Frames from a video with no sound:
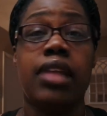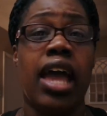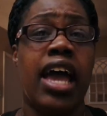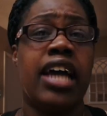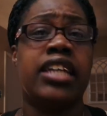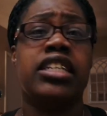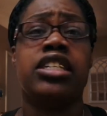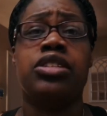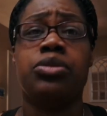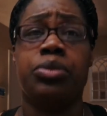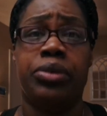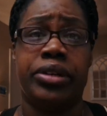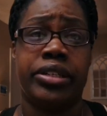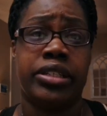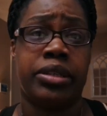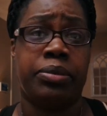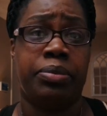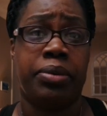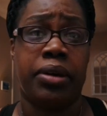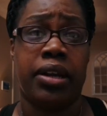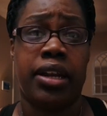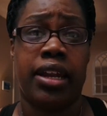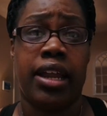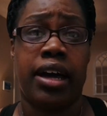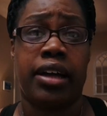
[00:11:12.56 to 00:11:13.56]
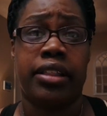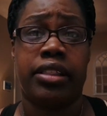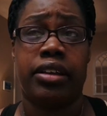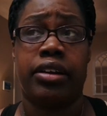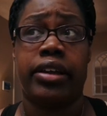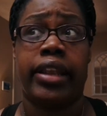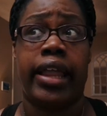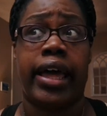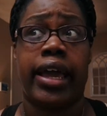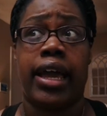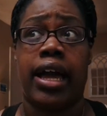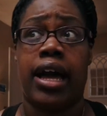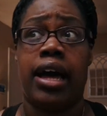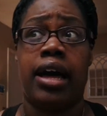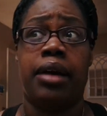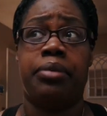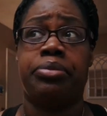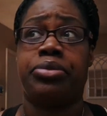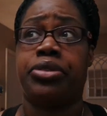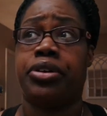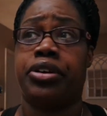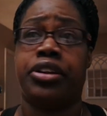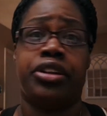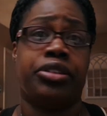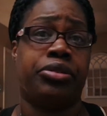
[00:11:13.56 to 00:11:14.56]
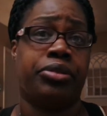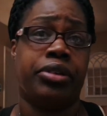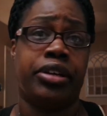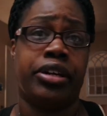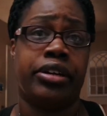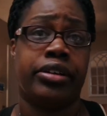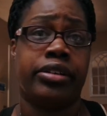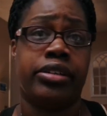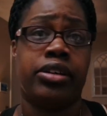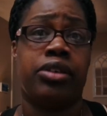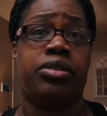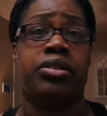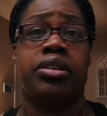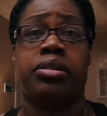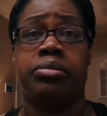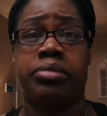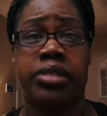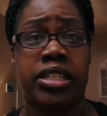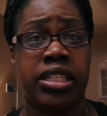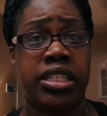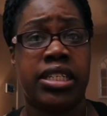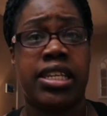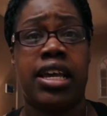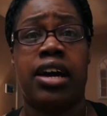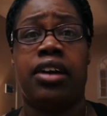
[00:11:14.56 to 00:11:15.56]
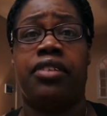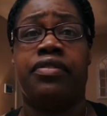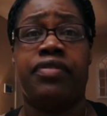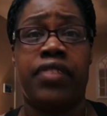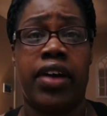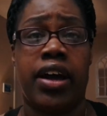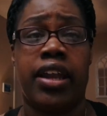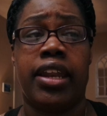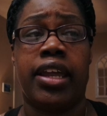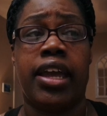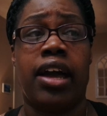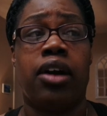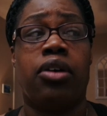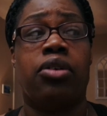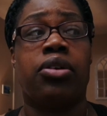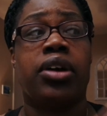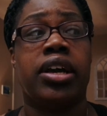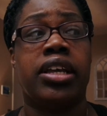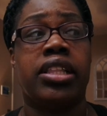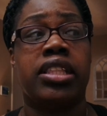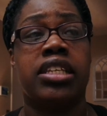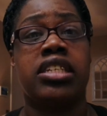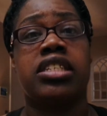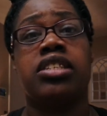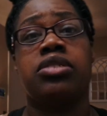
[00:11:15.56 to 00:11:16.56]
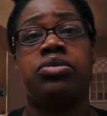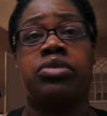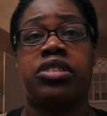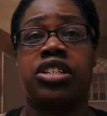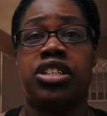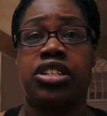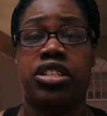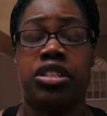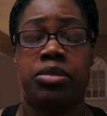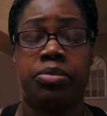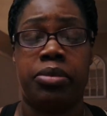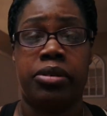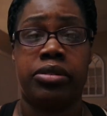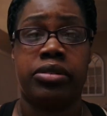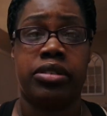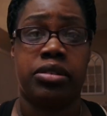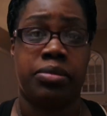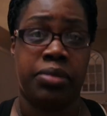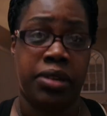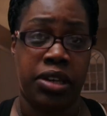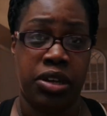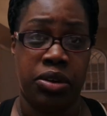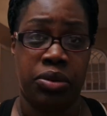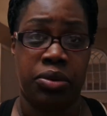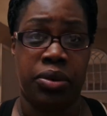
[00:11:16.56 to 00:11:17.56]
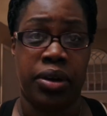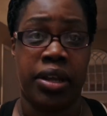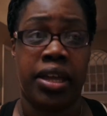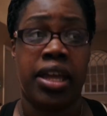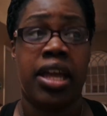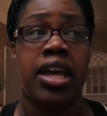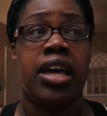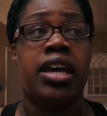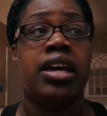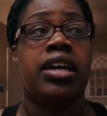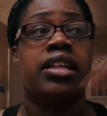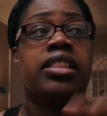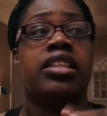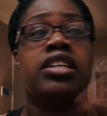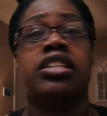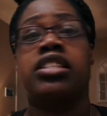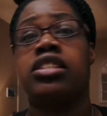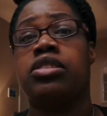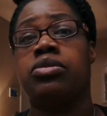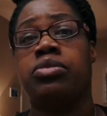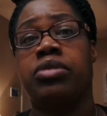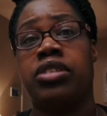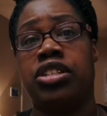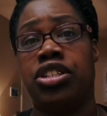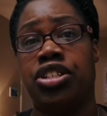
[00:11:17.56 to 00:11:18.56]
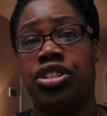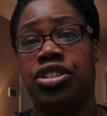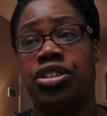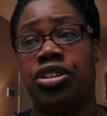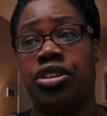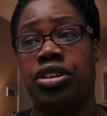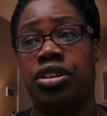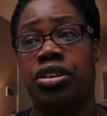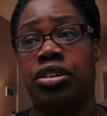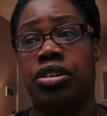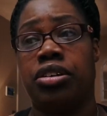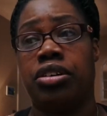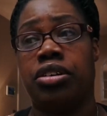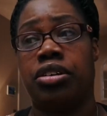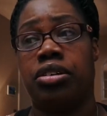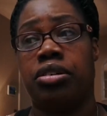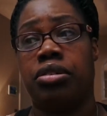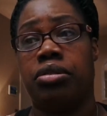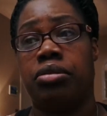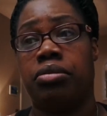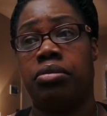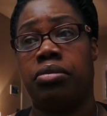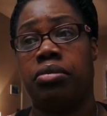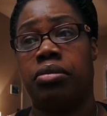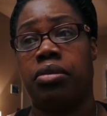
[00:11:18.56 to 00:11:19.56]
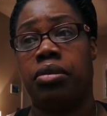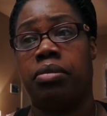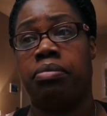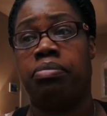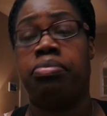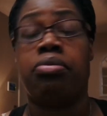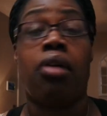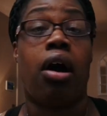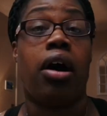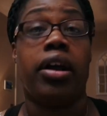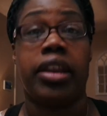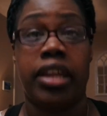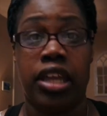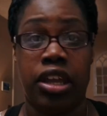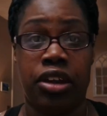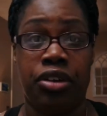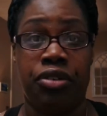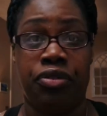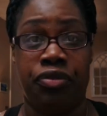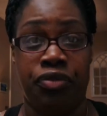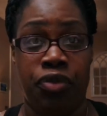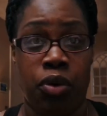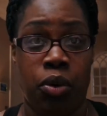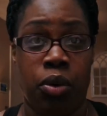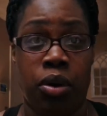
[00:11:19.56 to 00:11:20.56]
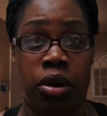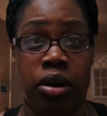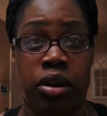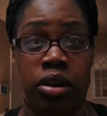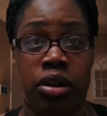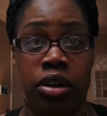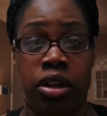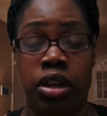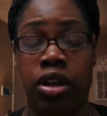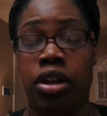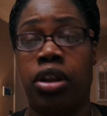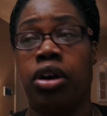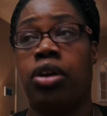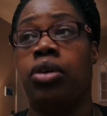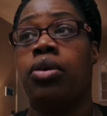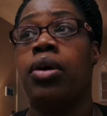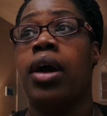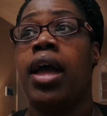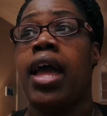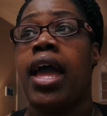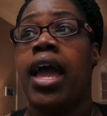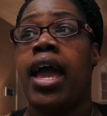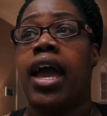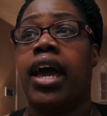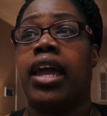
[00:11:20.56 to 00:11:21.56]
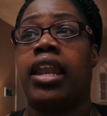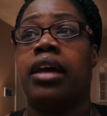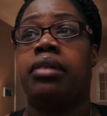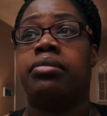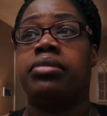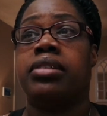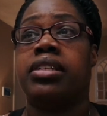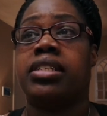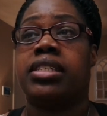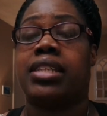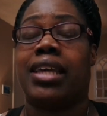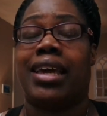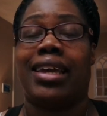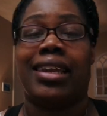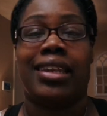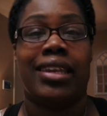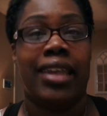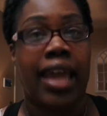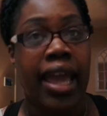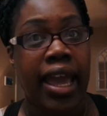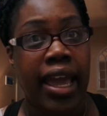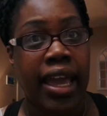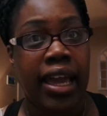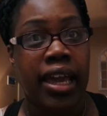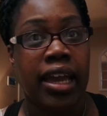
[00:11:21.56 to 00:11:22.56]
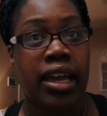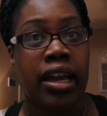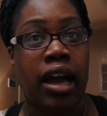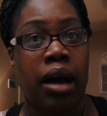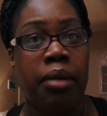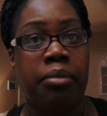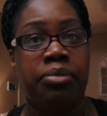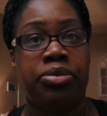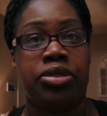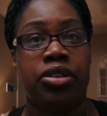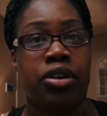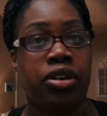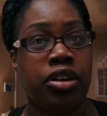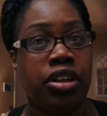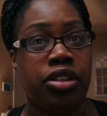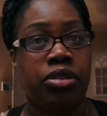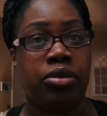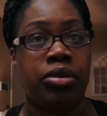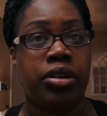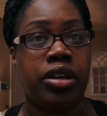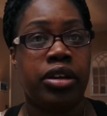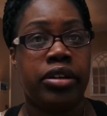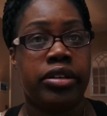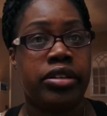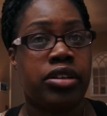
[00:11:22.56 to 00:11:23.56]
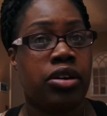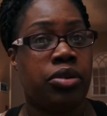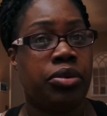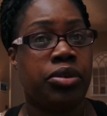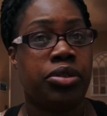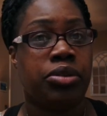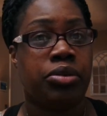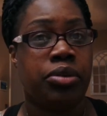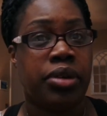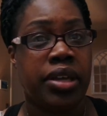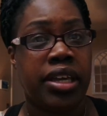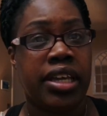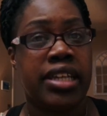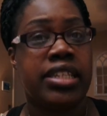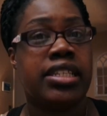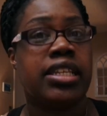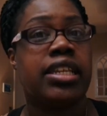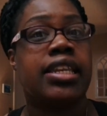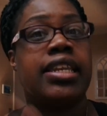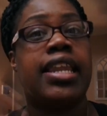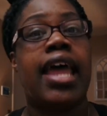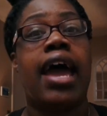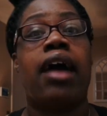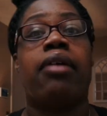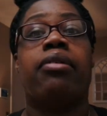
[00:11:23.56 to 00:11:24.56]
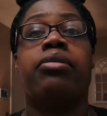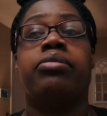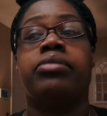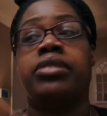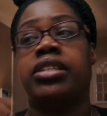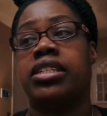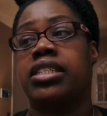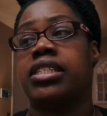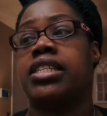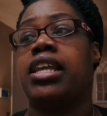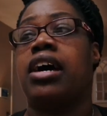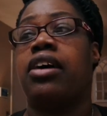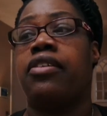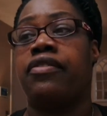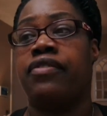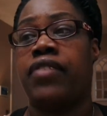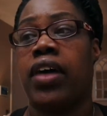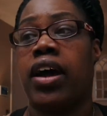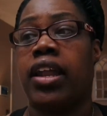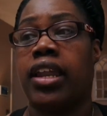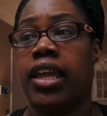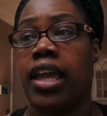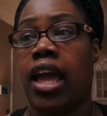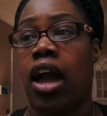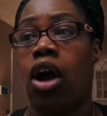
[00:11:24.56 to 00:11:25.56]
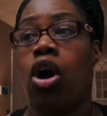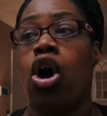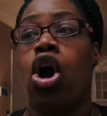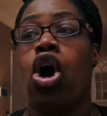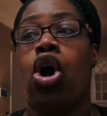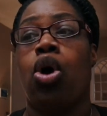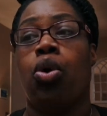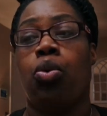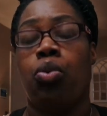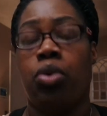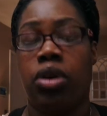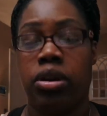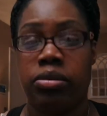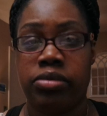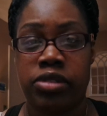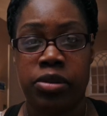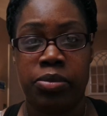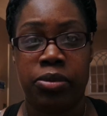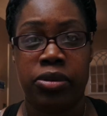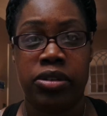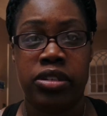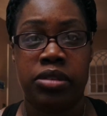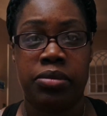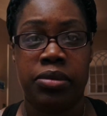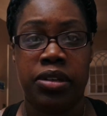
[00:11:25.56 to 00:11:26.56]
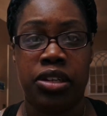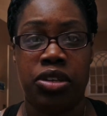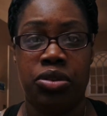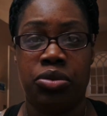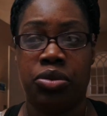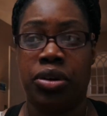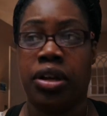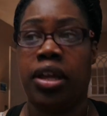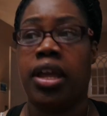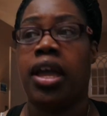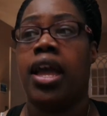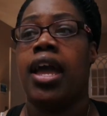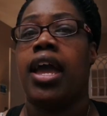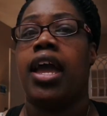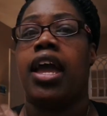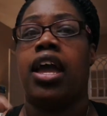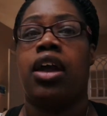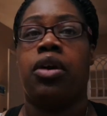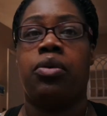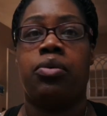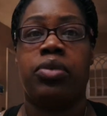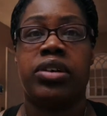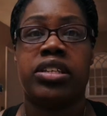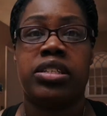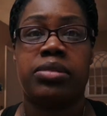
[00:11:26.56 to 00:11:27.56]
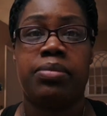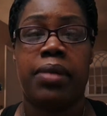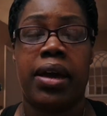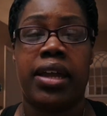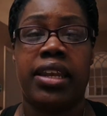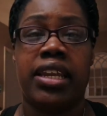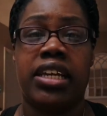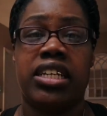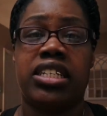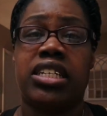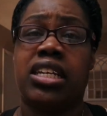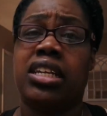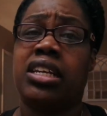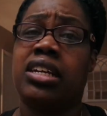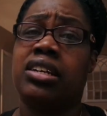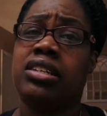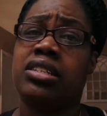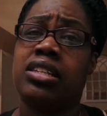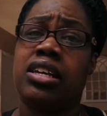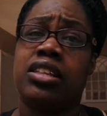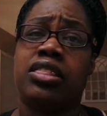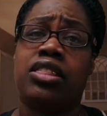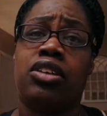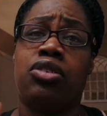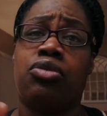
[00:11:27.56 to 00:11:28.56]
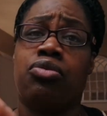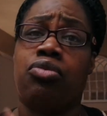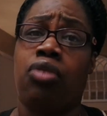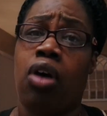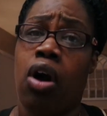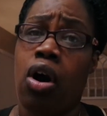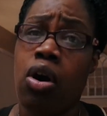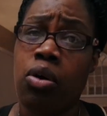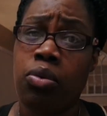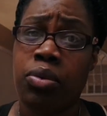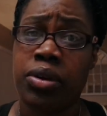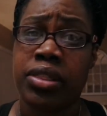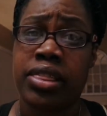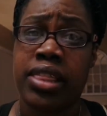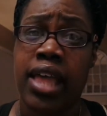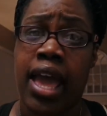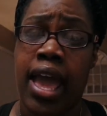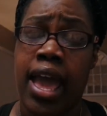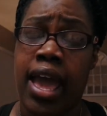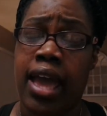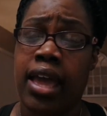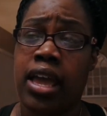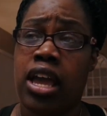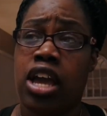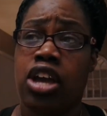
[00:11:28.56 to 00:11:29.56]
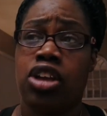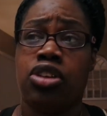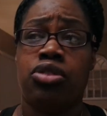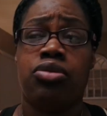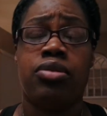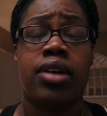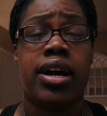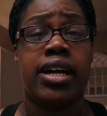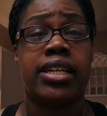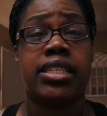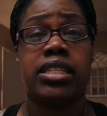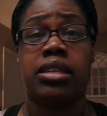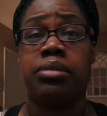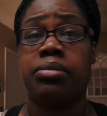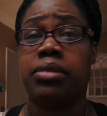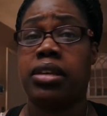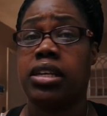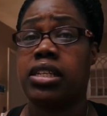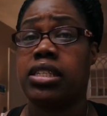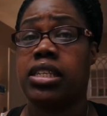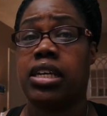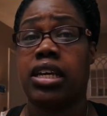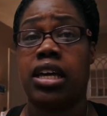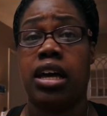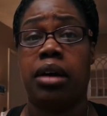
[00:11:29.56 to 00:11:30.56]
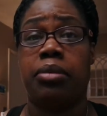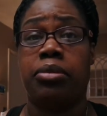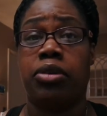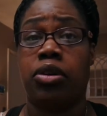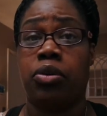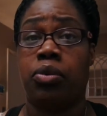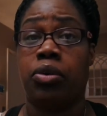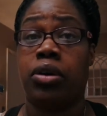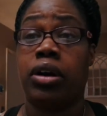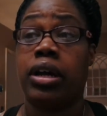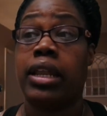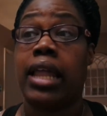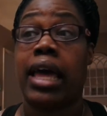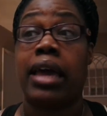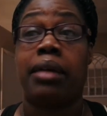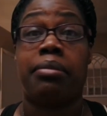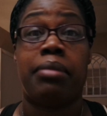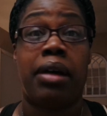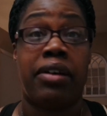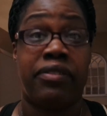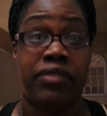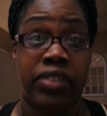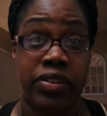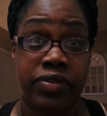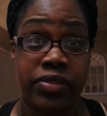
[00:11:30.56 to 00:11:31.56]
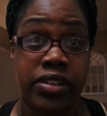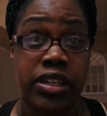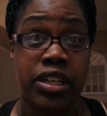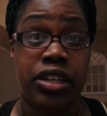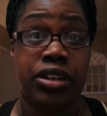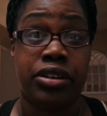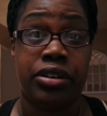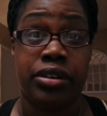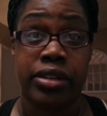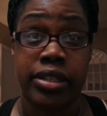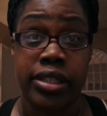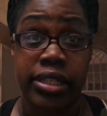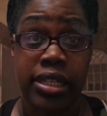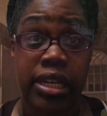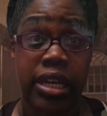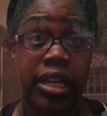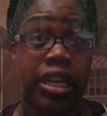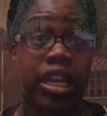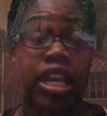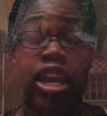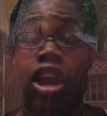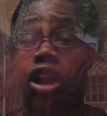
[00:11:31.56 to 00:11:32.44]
I just wanted to put it out there, like, I'm 33 years old and I'm just now finding out, okay, this is what you're supposed to be doing. This is what you're brought here for, you know? And I'm just like, dang, I'm 33 years old with 3 kids, and now I'm just now finding out what I'm supposed to be doing and what's my niche. And there's nothing wrong with that. You got some kids that come in the world, like my 15-year-old son,